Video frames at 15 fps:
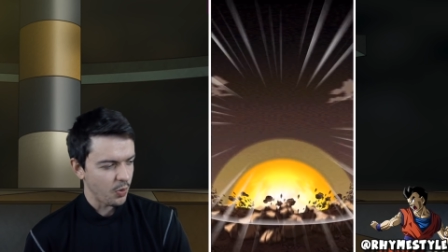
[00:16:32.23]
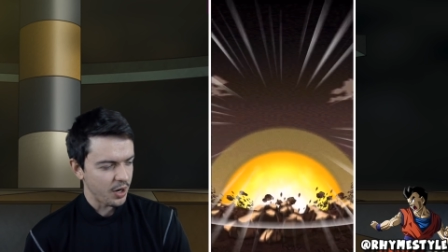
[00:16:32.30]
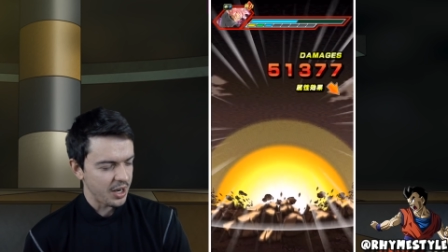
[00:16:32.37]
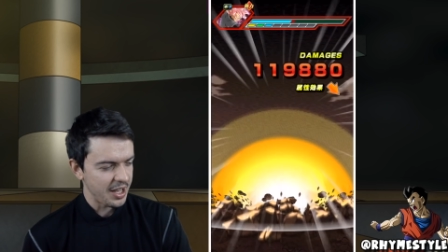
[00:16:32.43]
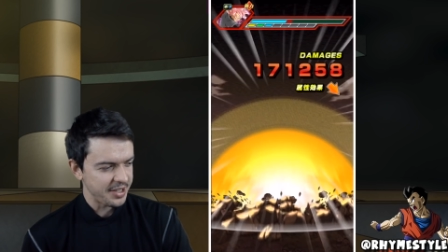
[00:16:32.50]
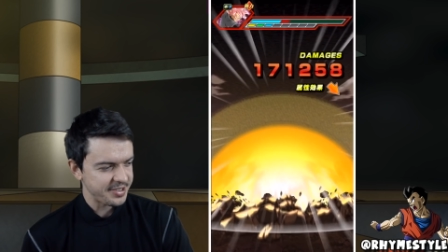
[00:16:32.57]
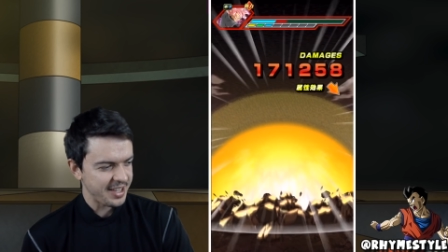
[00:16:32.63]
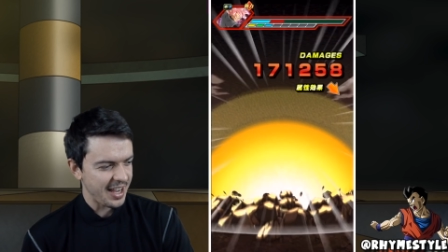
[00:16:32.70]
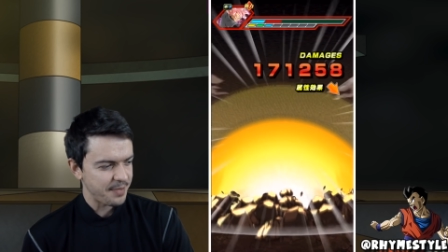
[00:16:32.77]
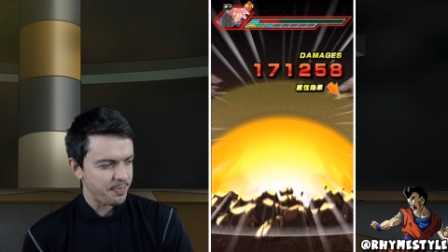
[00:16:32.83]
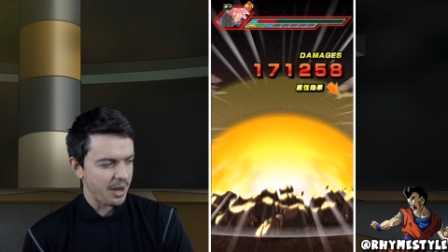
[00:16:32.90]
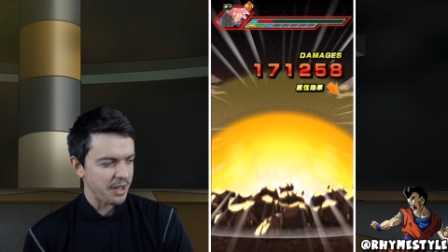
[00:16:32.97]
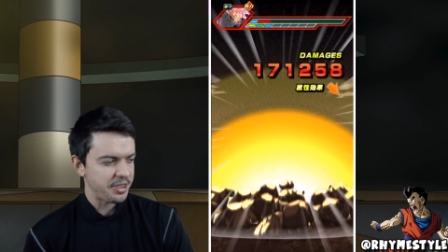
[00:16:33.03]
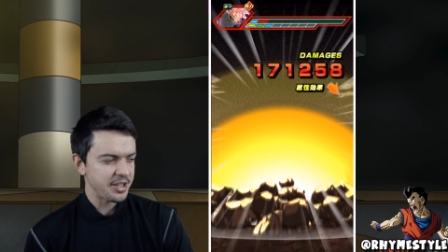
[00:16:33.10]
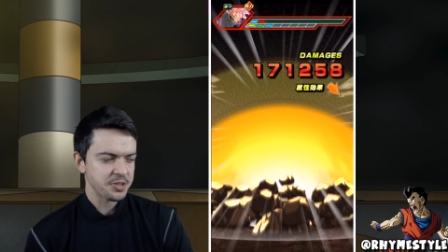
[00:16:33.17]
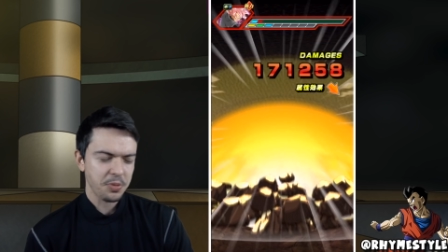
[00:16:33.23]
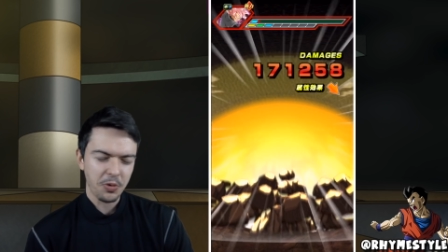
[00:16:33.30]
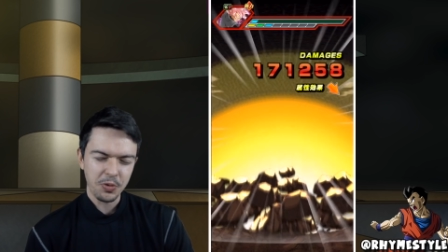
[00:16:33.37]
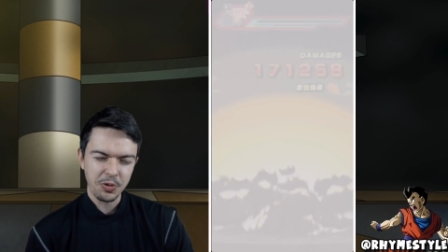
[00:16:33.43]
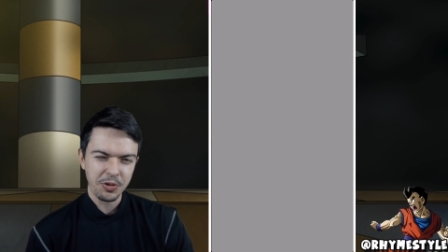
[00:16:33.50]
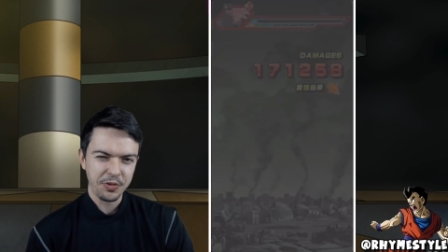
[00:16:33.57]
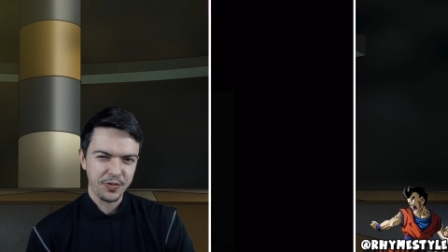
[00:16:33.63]
what it is yet, but I think it's going to be a
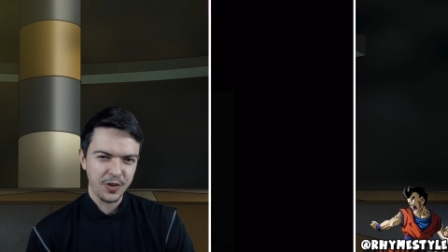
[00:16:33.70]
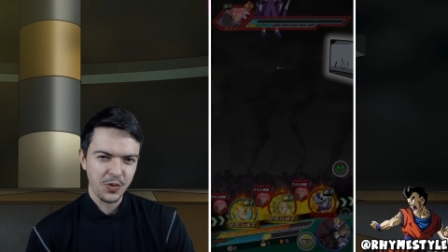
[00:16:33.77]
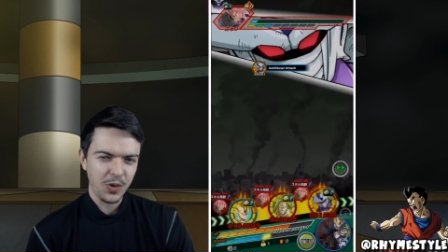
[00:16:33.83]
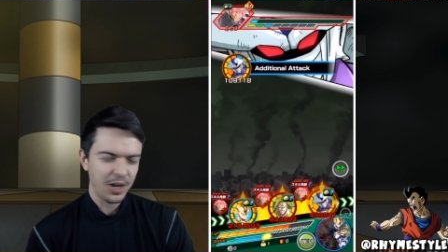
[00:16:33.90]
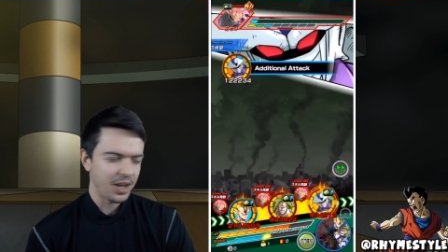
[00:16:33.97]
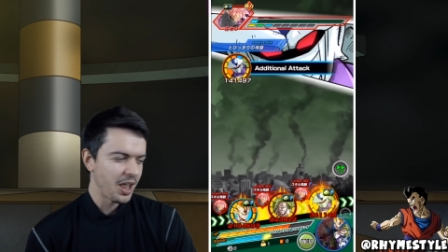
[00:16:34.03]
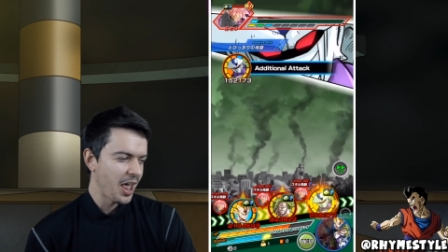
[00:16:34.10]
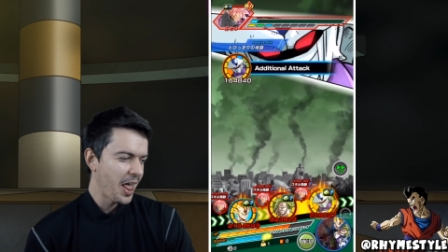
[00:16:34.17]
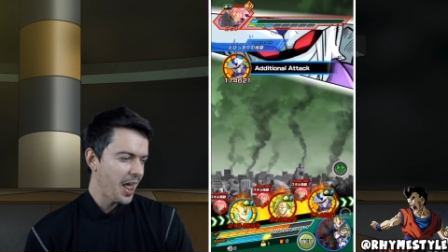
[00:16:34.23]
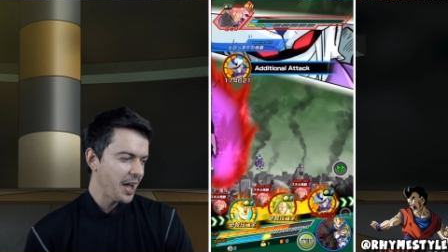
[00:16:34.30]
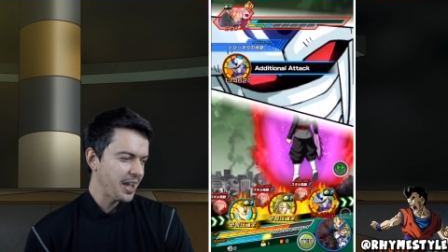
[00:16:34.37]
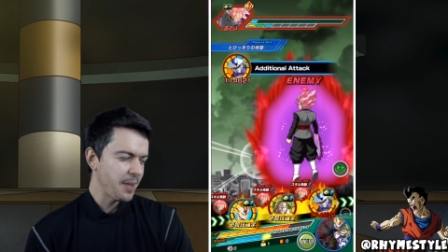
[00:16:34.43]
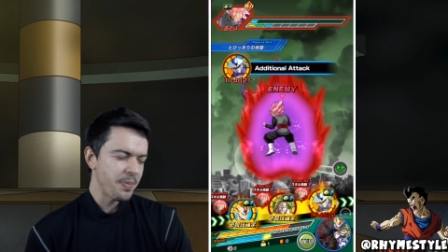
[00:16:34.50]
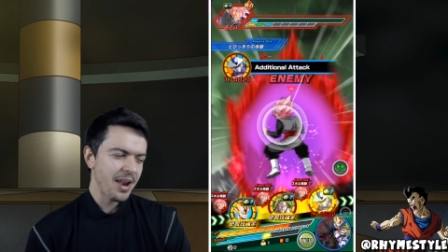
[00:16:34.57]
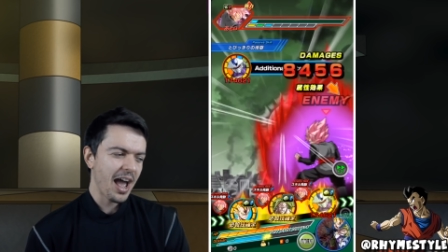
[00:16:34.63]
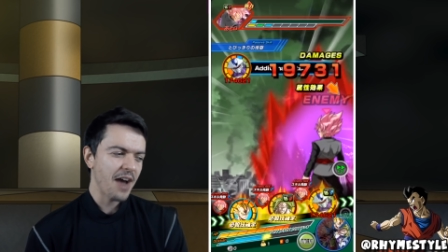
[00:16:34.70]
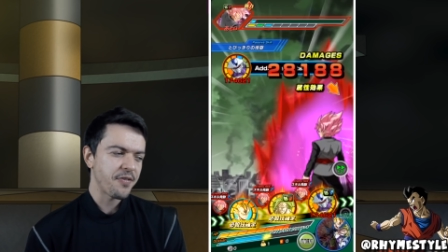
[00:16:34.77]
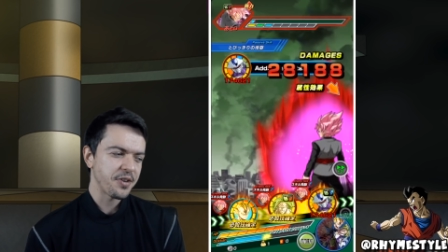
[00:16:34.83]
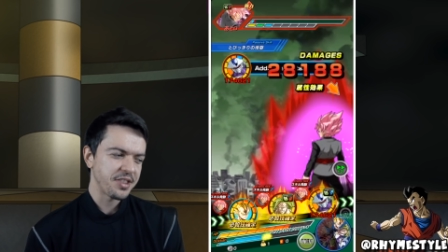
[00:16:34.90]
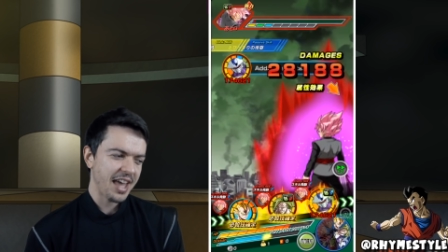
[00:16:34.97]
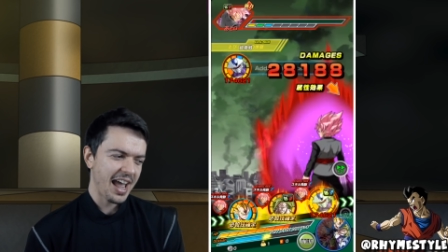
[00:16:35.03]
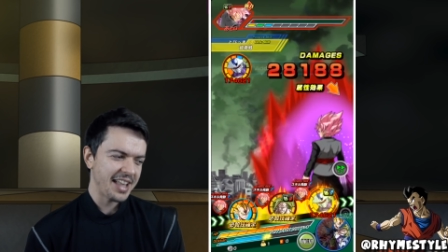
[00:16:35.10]
really, really fun one. Keep an eye out
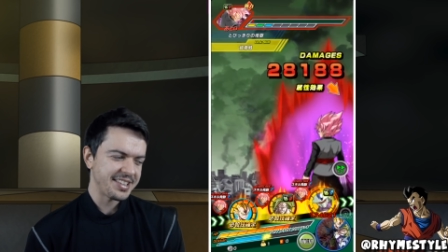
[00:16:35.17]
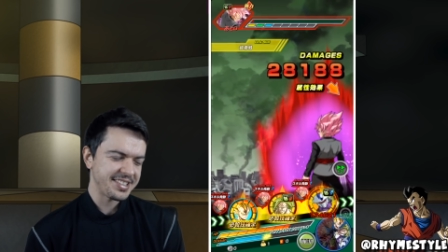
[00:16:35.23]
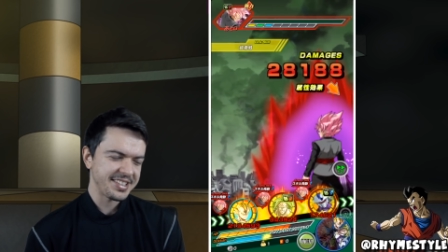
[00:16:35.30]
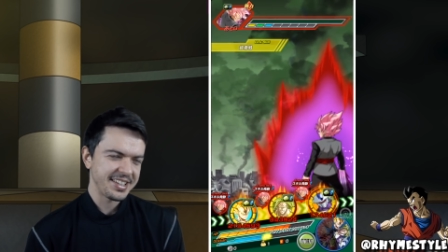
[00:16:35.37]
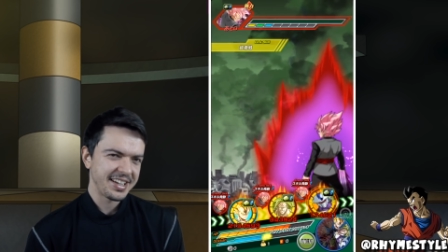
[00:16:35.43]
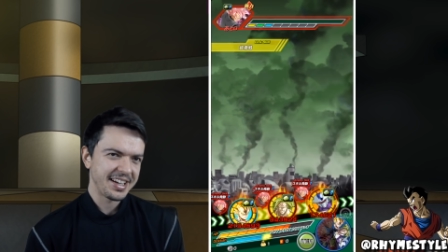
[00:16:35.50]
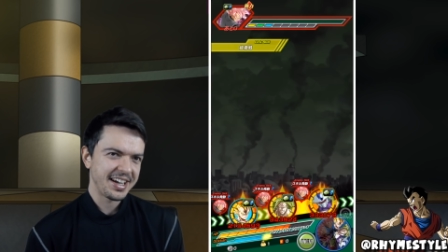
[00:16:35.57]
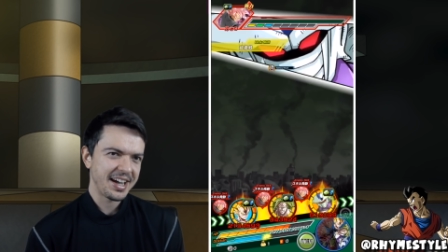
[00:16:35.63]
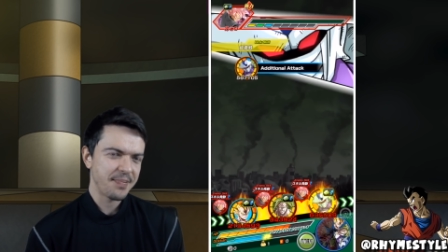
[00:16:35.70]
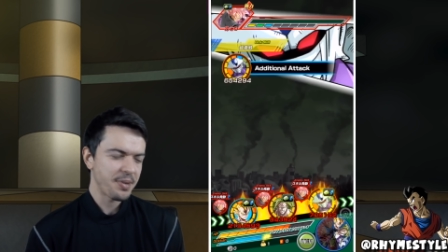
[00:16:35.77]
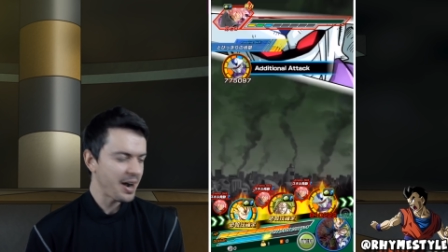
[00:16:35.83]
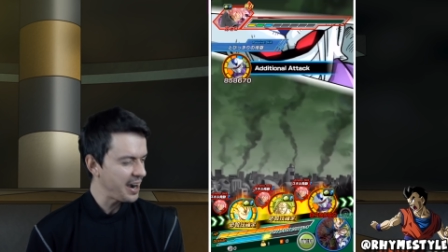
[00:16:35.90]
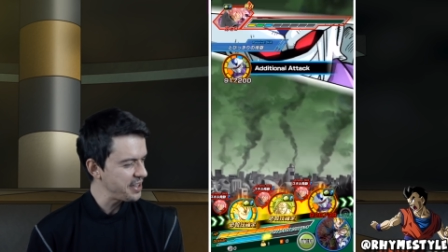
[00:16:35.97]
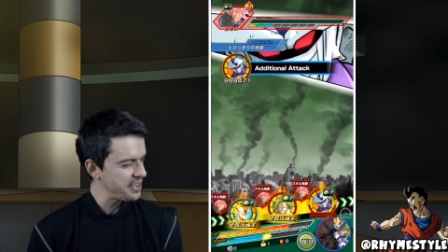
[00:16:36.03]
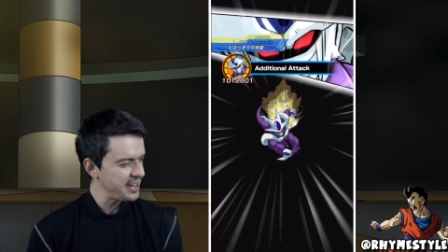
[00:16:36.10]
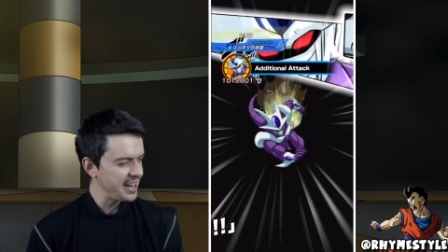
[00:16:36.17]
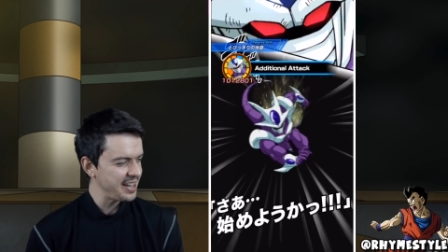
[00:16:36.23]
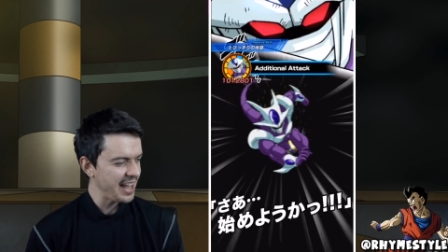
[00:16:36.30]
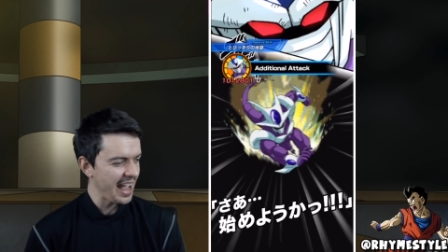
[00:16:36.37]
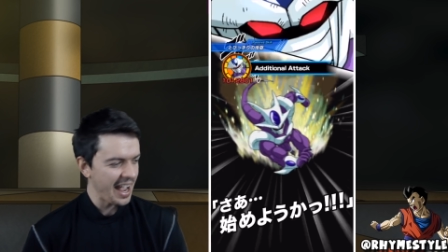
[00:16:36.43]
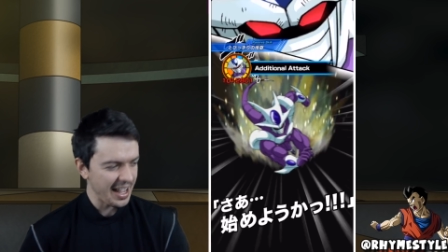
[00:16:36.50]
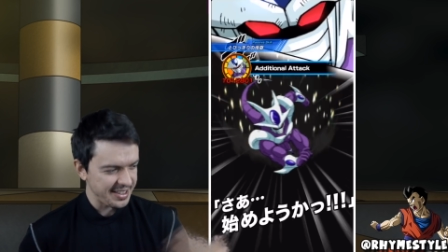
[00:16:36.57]
for that. Uh, but other than
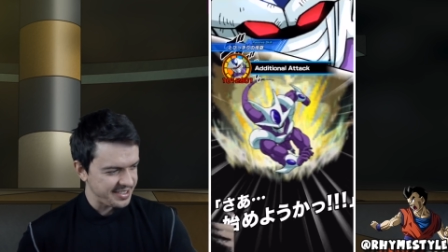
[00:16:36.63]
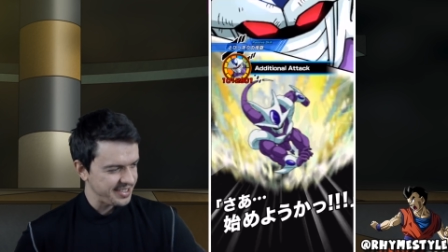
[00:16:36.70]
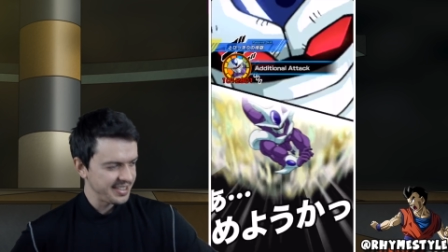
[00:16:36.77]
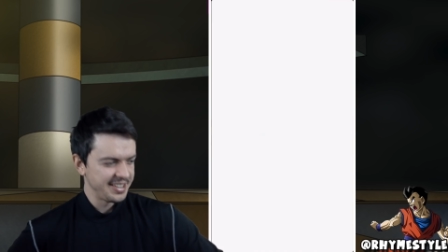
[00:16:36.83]
that,